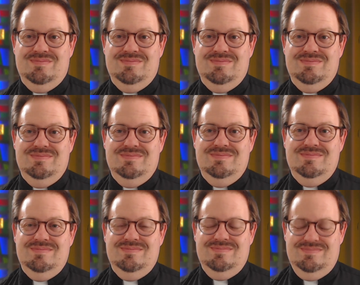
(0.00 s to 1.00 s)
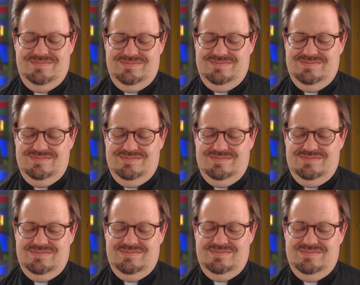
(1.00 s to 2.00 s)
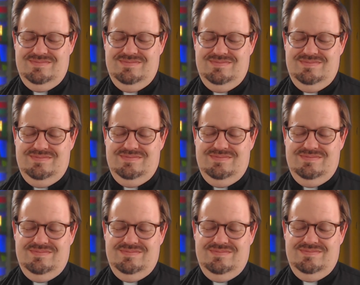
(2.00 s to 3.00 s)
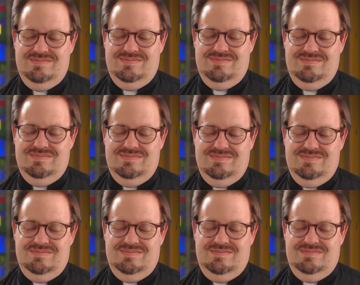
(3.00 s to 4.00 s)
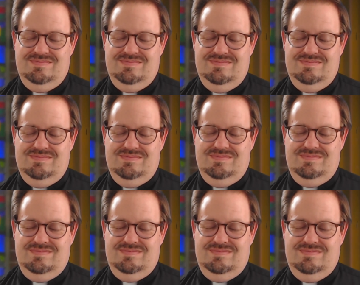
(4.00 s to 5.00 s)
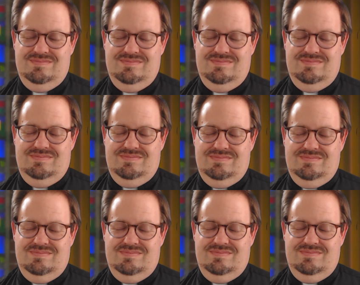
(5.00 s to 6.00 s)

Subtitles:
Nothing is said.